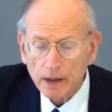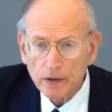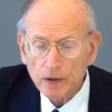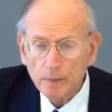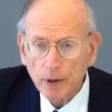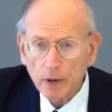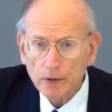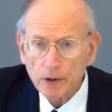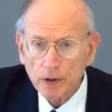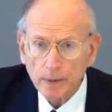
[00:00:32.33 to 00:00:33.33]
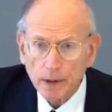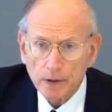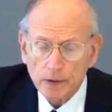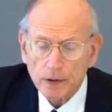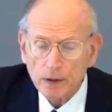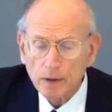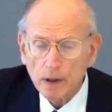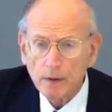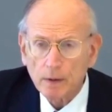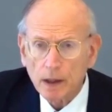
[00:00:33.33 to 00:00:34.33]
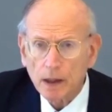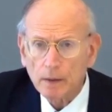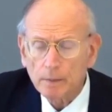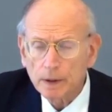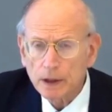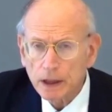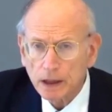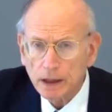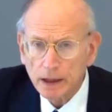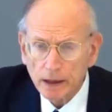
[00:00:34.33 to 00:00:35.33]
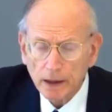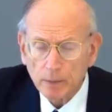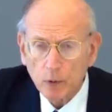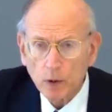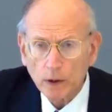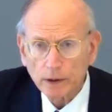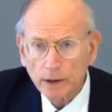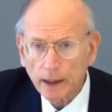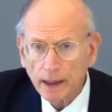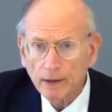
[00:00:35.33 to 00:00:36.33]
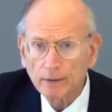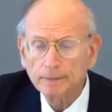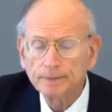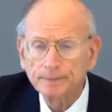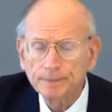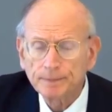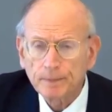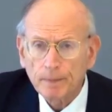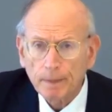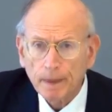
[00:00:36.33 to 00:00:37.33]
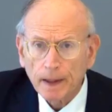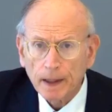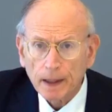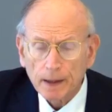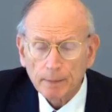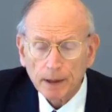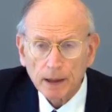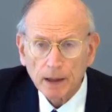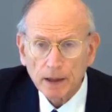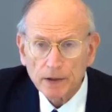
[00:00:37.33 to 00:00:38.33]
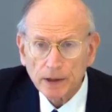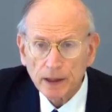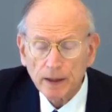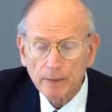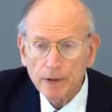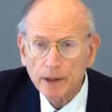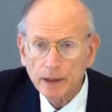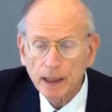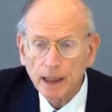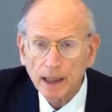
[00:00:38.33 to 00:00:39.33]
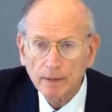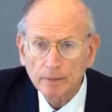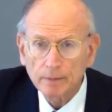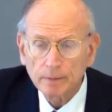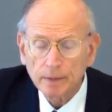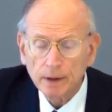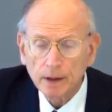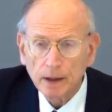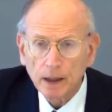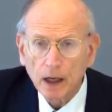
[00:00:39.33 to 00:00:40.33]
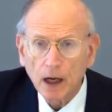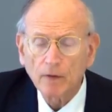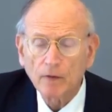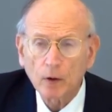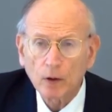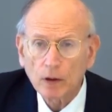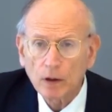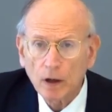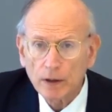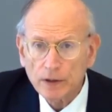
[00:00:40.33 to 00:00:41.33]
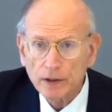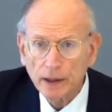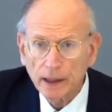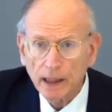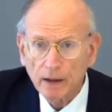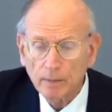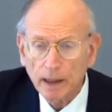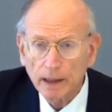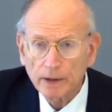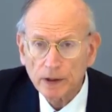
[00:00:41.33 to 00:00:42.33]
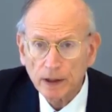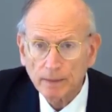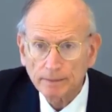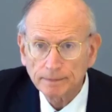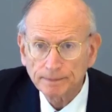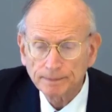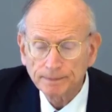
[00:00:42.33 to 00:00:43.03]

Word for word: This symposium is particularly important now because it comes at a time of Holocaust denial by some,